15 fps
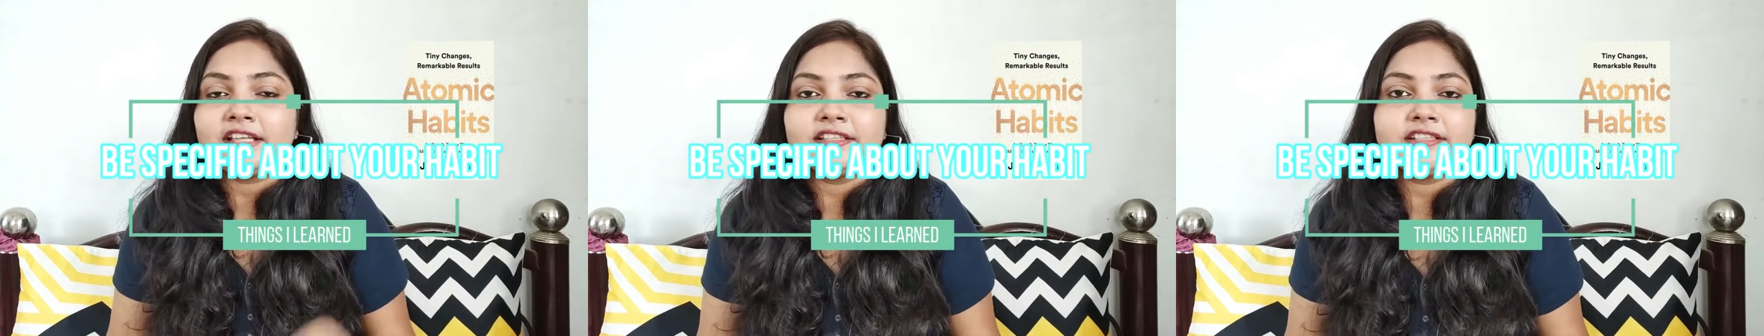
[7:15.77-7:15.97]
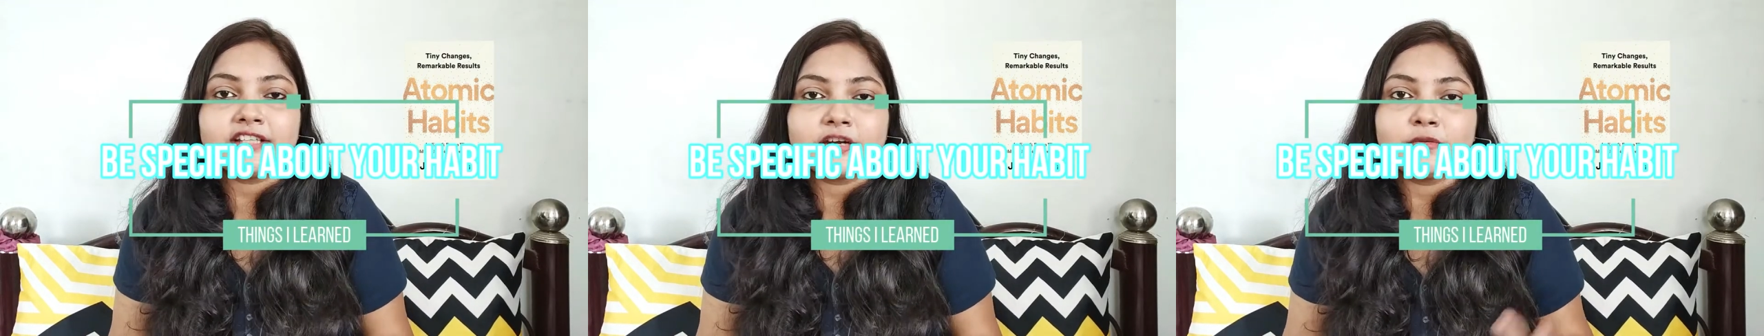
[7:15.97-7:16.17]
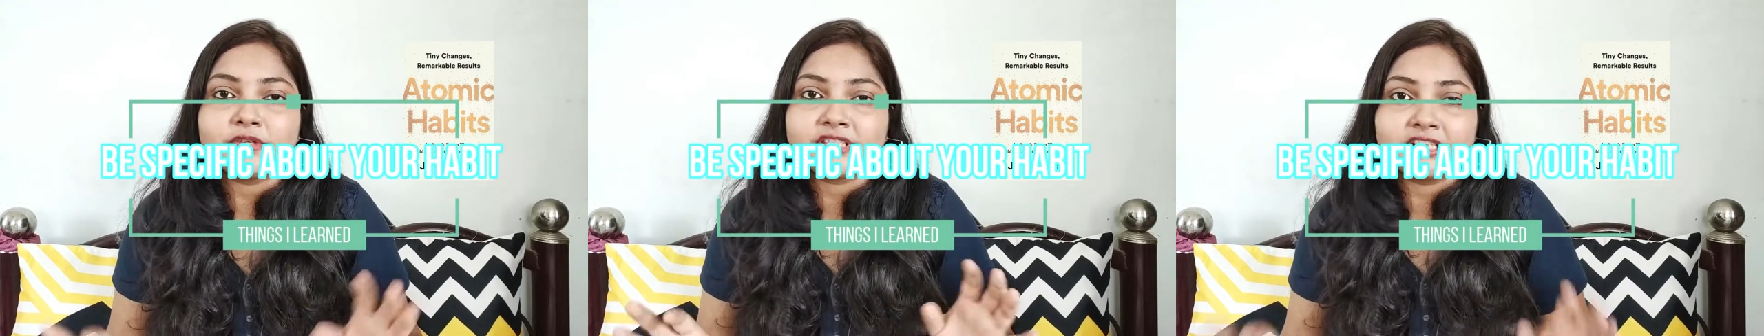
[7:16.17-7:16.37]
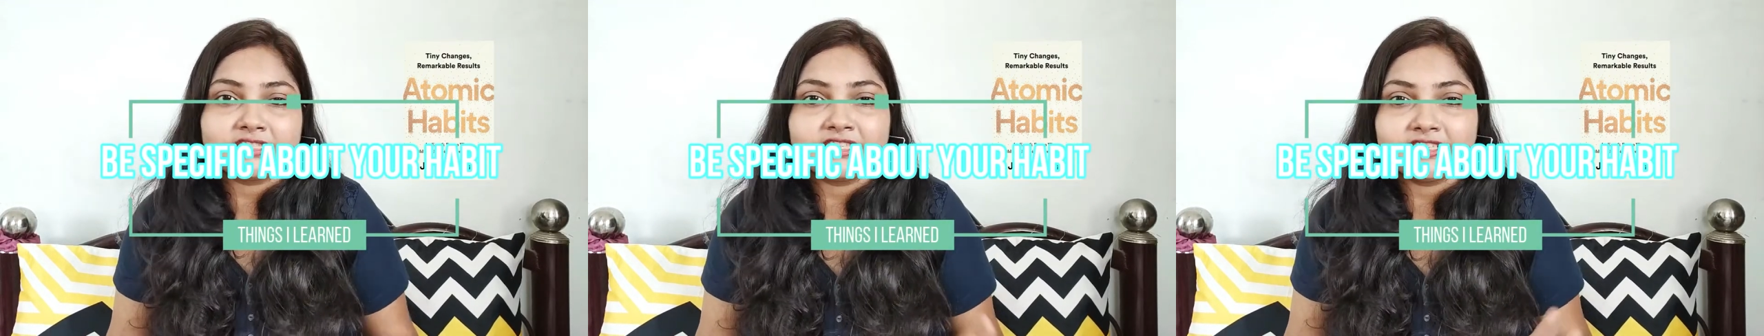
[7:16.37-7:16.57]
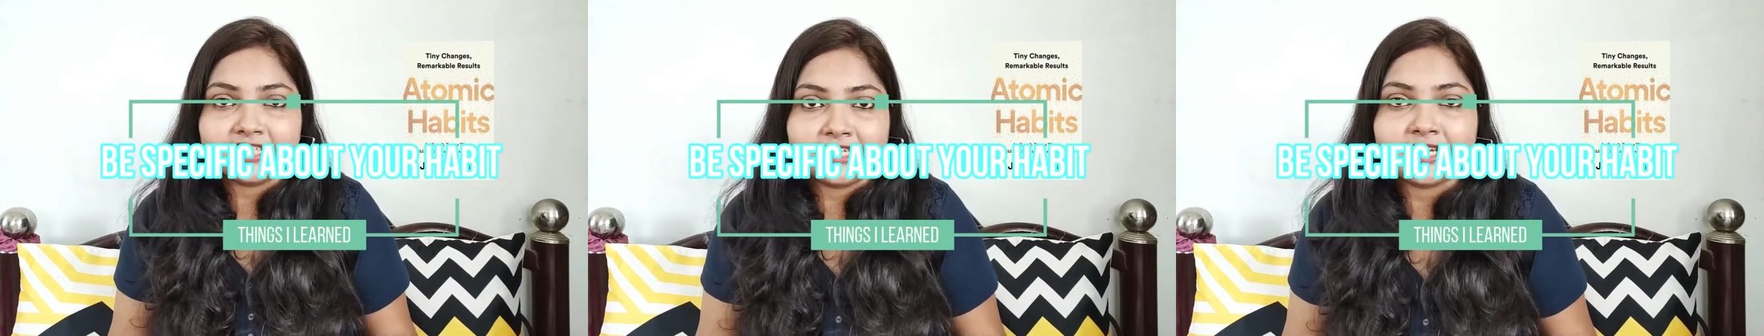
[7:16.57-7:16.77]
I think that was
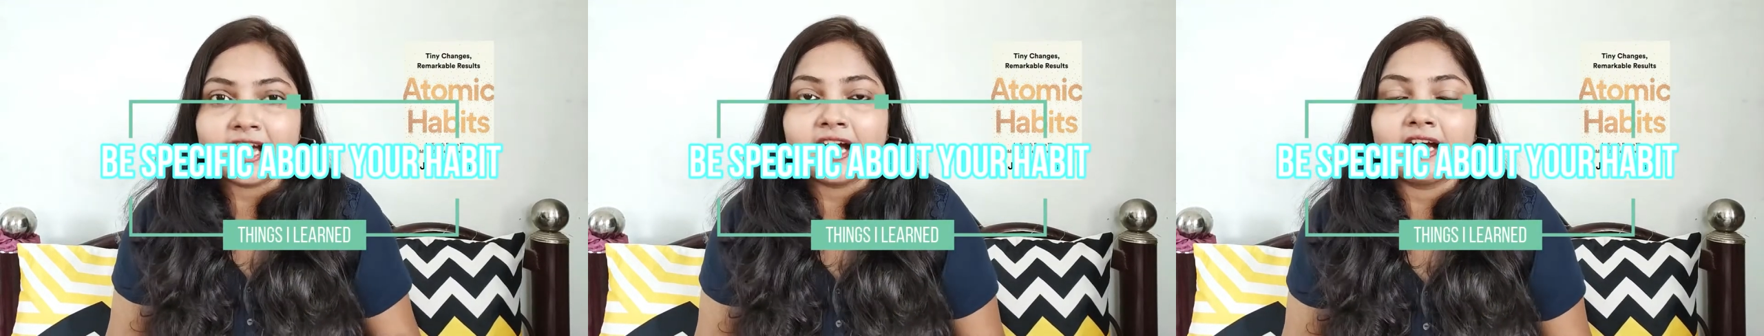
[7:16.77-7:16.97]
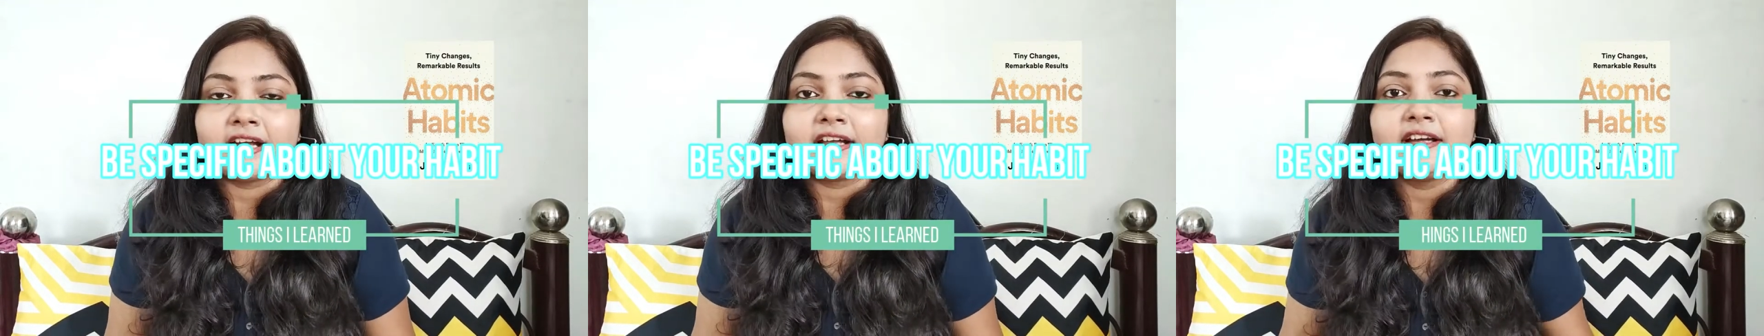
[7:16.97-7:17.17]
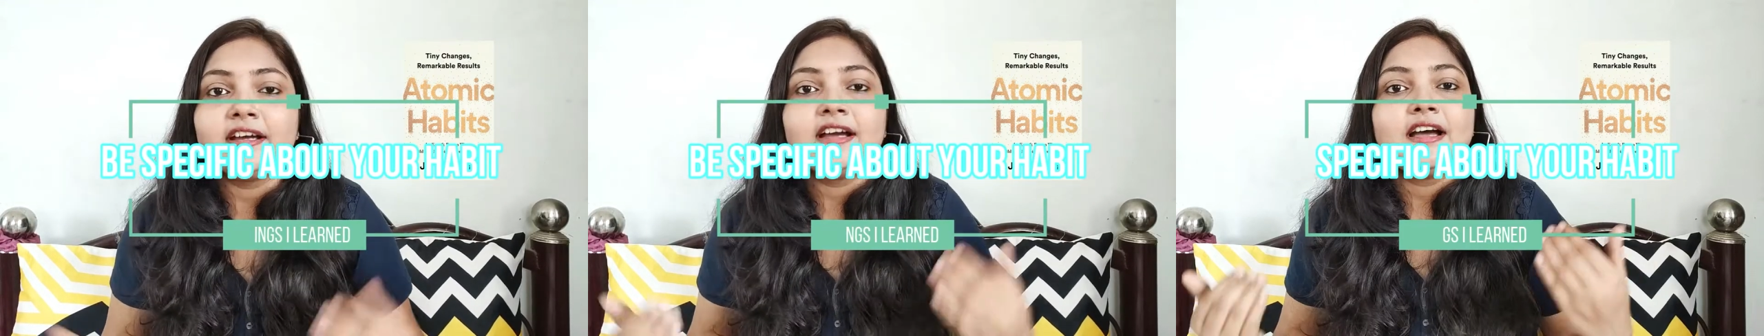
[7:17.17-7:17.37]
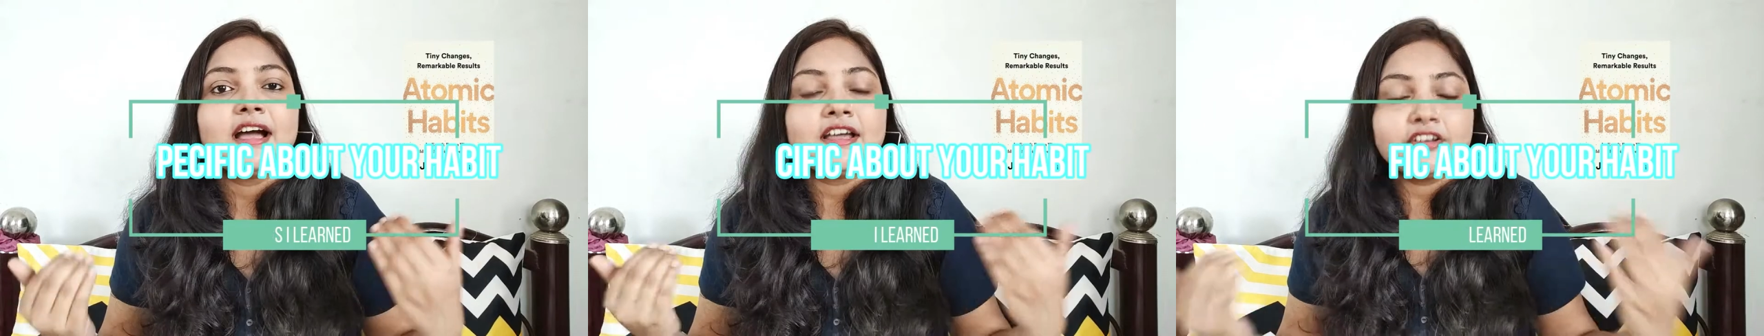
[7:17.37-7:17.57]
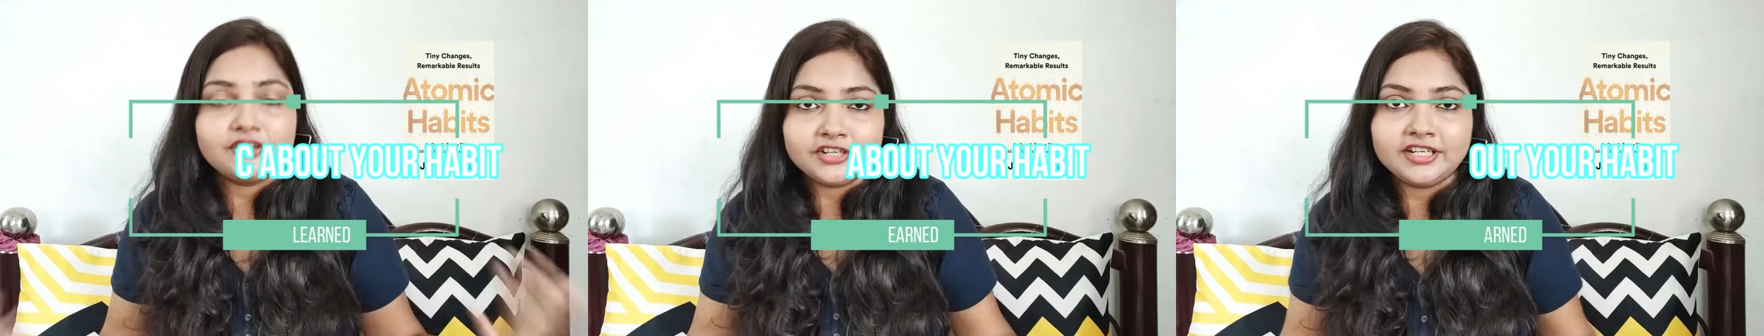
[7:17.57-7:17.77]
such a great hack,
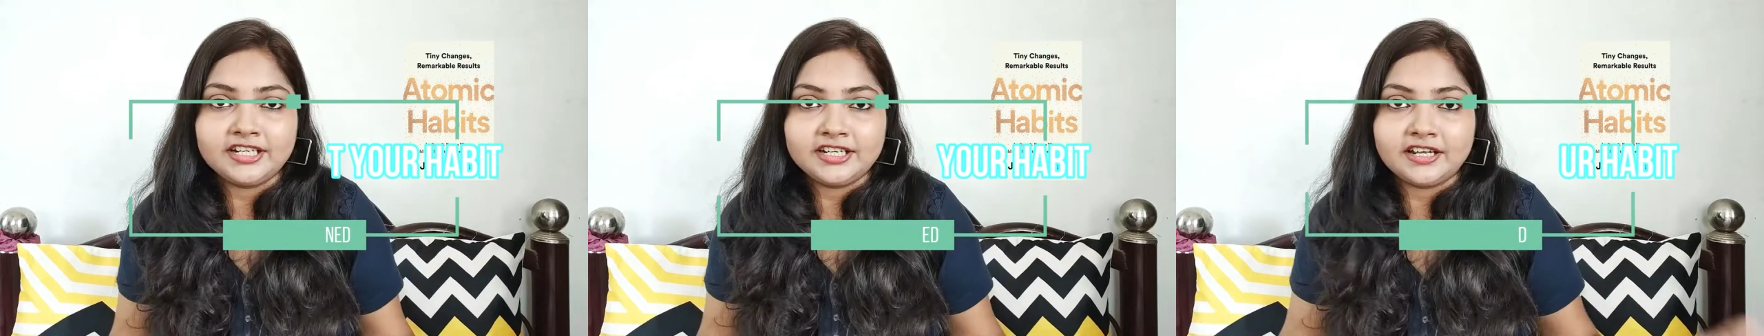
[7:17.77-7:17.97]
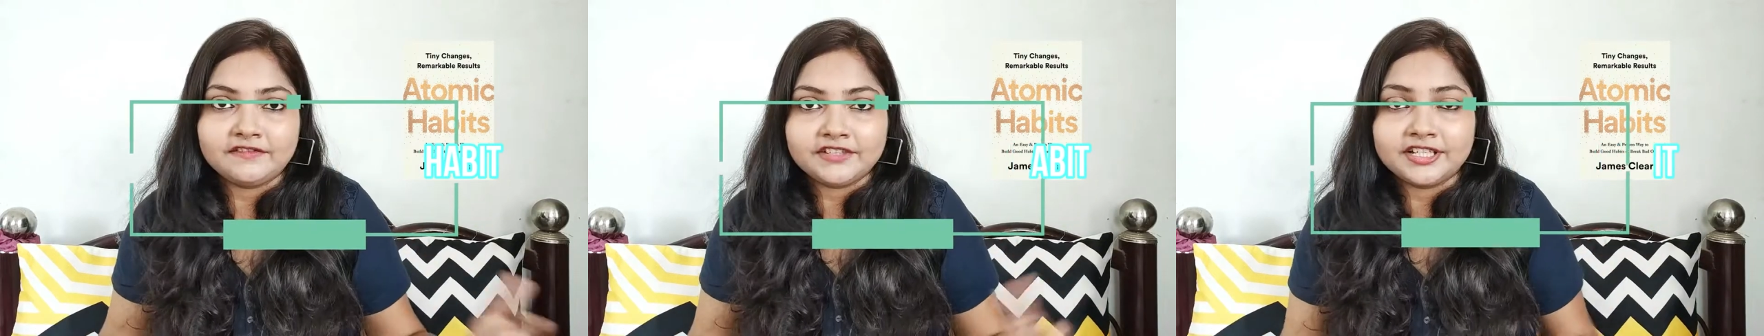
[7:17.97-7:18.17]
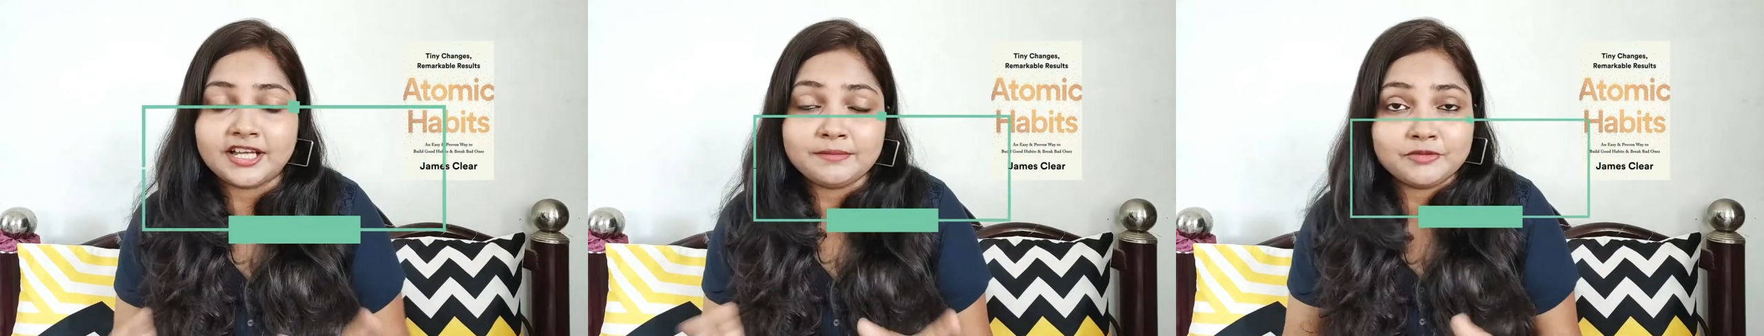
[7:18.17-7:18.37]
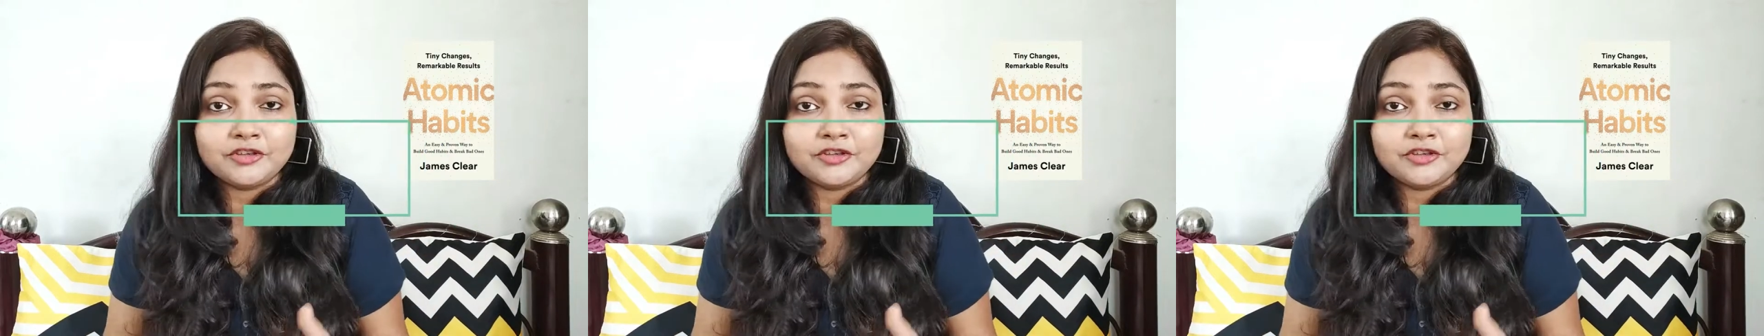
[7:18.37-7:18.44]
and I really loved it.